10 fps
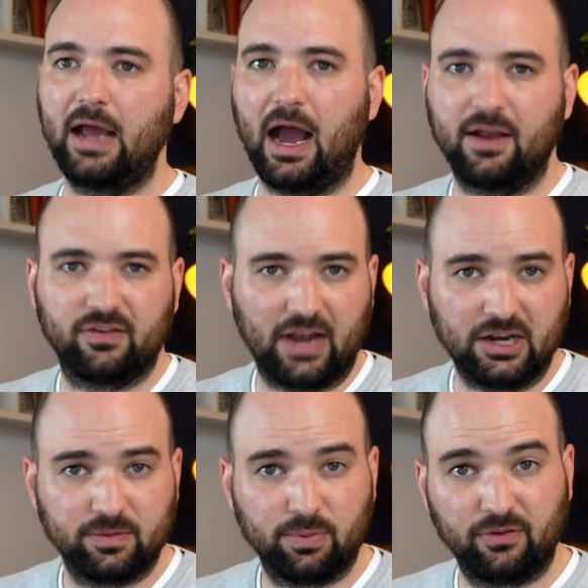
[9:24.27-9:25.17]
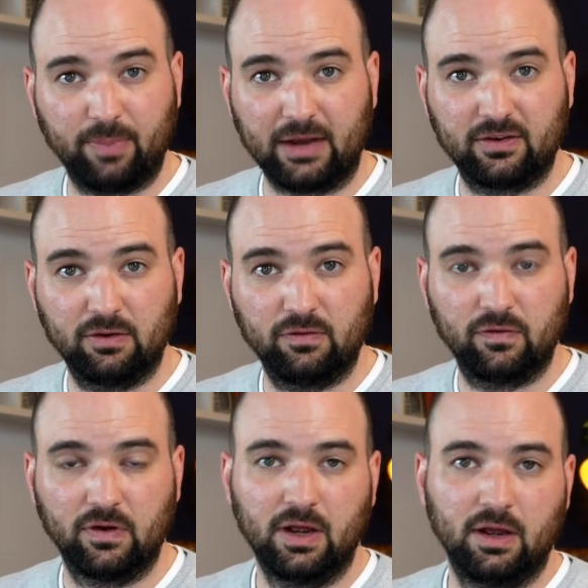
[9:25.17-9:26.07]
isolation
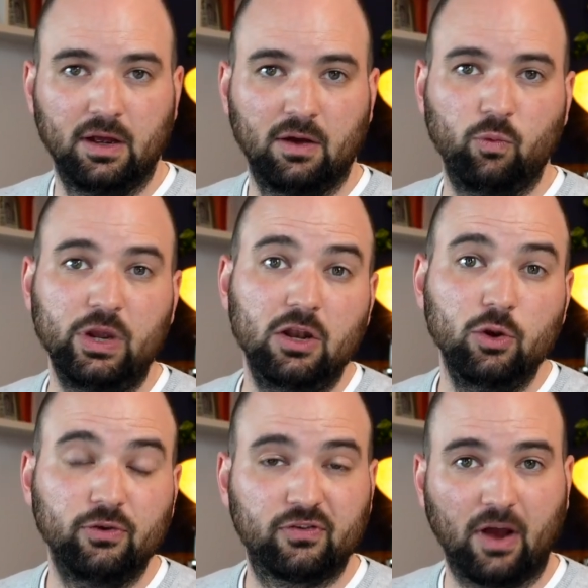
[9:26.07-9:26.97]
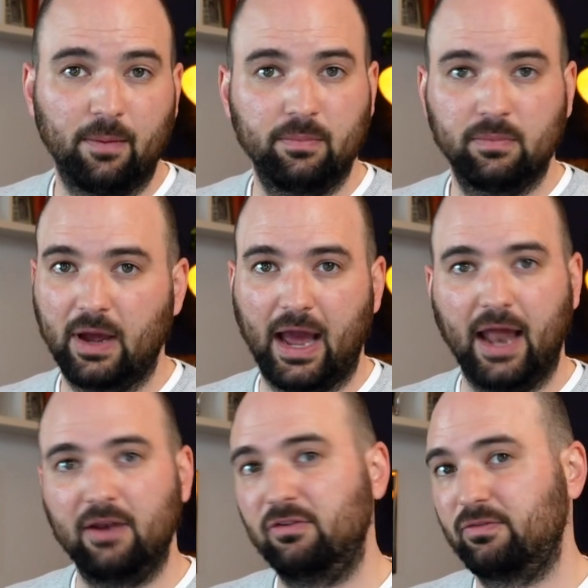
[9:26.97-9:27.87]
perspective, we lose some
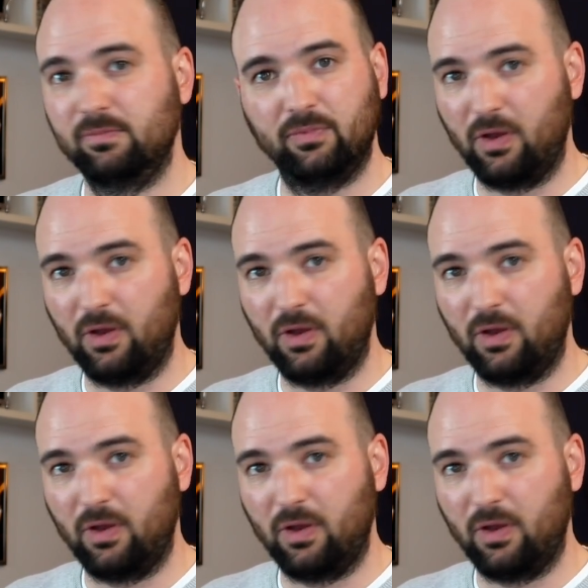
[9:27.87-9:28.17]
and